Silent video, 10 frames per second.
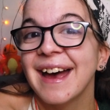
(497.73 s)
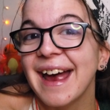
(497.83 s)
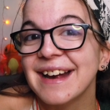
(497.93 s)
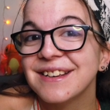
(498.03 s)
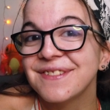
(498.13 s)

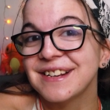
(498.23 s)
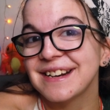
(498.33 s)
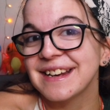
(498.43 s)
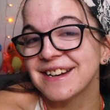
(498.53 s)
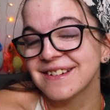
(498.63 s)
And if you
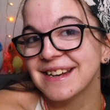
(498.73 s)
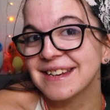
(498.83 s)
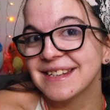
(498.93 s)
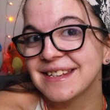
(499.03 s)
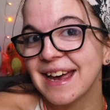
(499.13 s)
didn't hear it
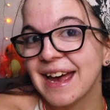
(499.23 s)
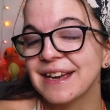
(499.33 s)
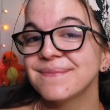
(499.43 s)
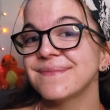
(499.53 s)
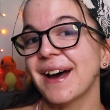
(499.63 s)
yet
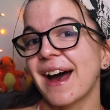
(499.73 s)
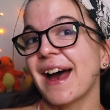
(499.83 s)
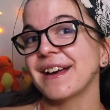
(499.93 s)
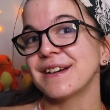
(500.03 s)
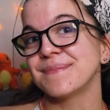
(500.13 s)
today,
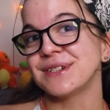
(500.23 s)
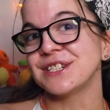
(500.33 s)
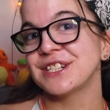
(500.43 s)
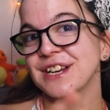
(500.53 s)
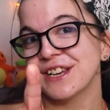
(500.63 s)
I
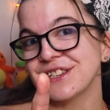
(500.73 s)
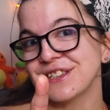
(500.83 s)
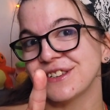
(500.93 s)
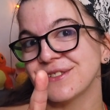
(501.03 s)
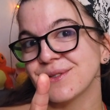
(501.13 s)
appreciate
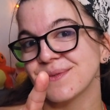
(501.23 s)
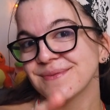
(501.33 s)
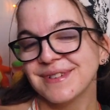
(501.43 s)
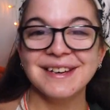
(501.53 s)
you.